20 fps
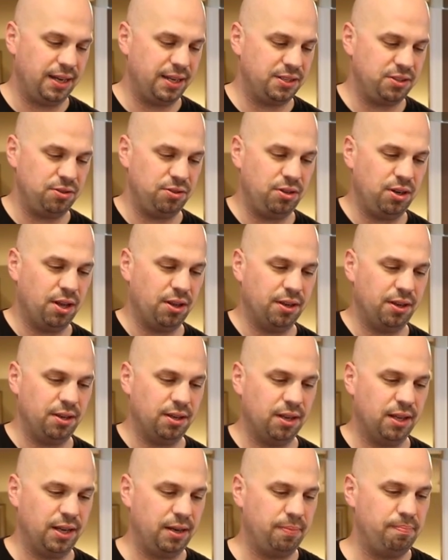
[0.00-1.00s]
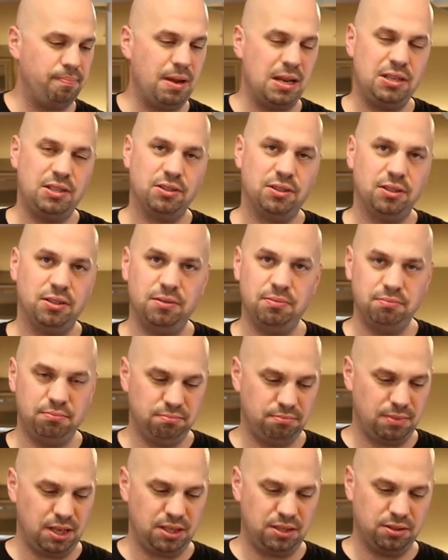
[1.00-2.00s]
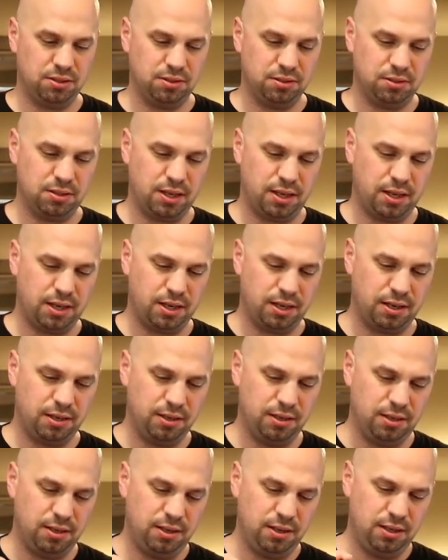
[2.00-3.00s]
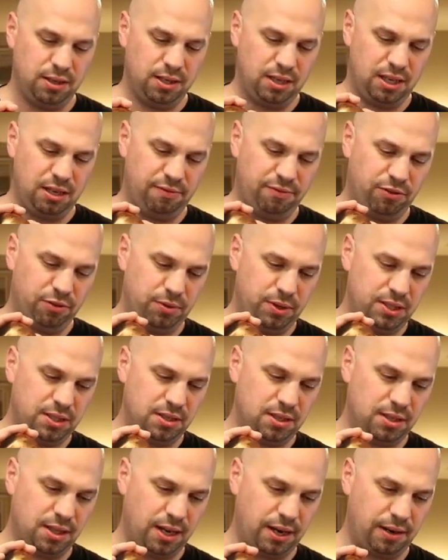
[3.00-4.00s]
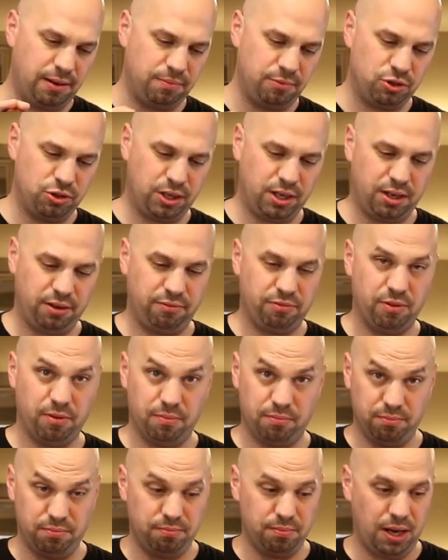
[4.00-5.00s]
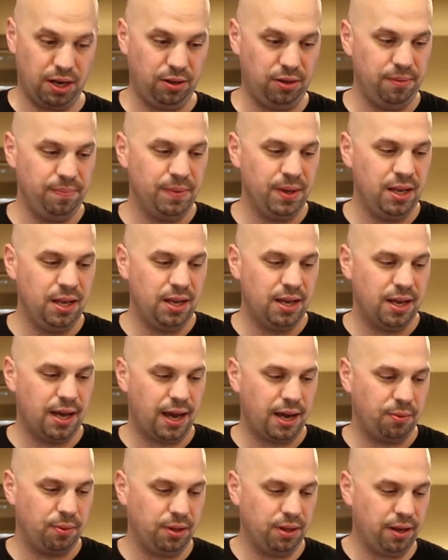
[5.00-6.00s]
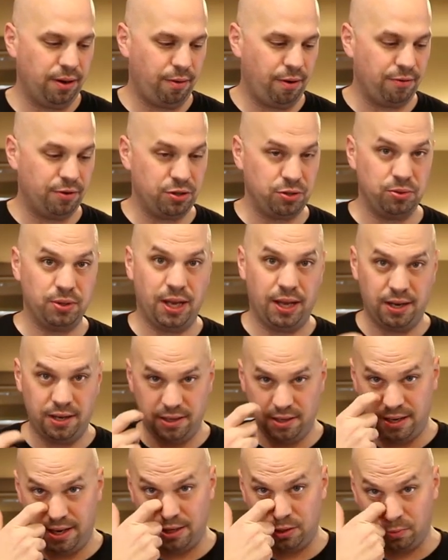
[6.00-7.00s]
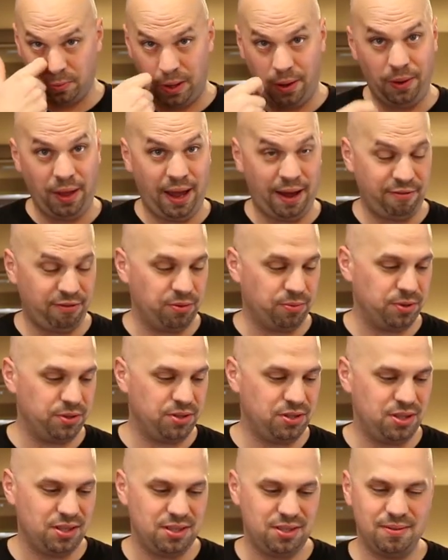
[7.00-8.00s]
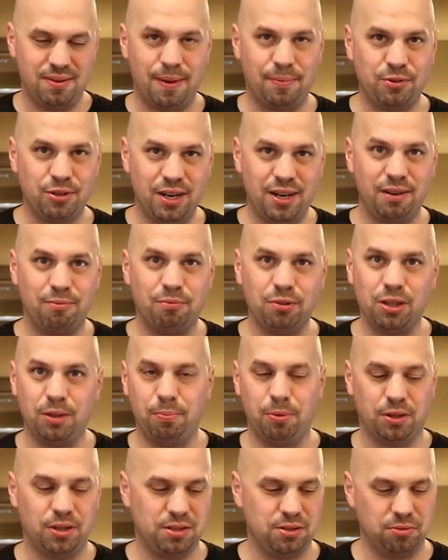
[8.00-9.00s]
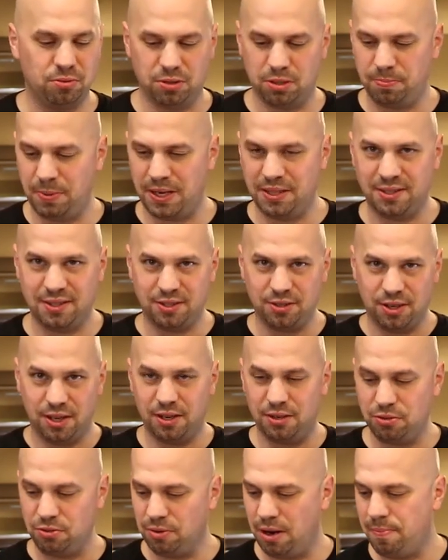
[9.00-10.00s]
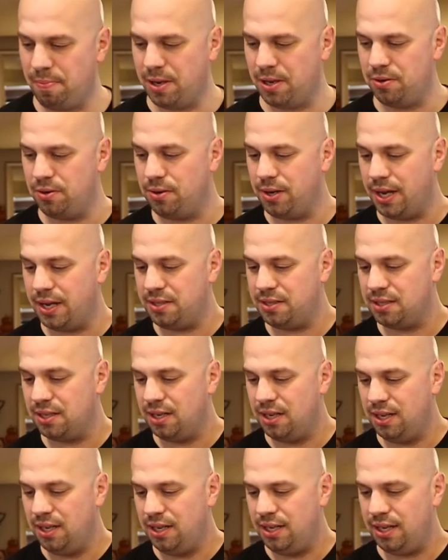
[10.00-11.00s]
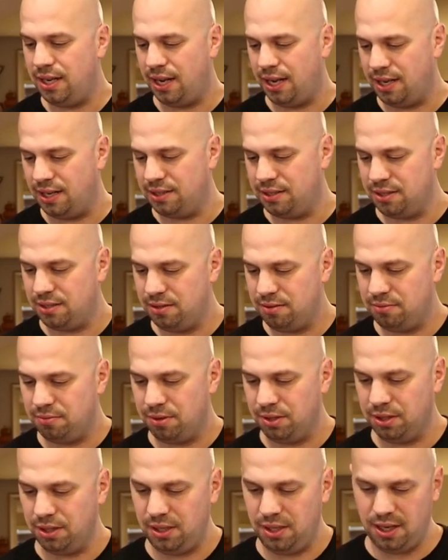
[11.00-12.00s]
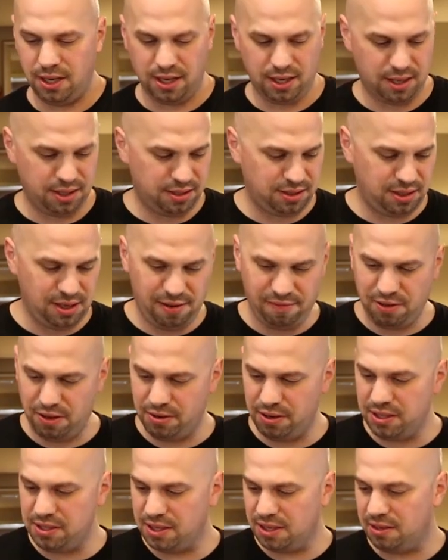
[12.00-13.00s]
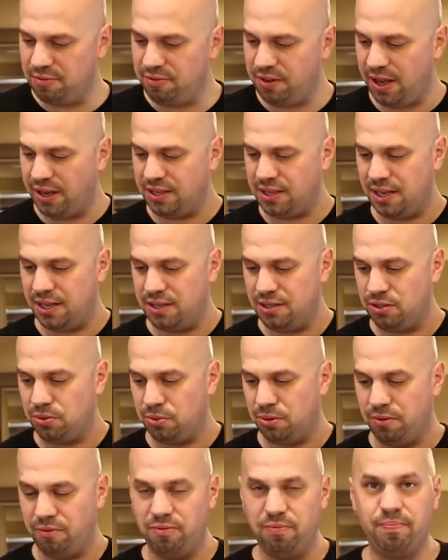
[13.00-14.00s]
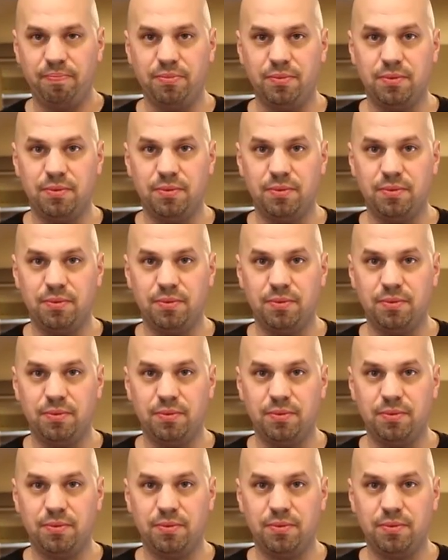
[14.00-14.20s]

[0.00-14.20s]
I guess you'd call it like mental, mental uh, influence that I am drinking from metal. I will, however, do that as well afterwards. Just, I'm trying to really put this through its paces, trying to do right by you guys, and really uh, see if there is, in fact, any sort of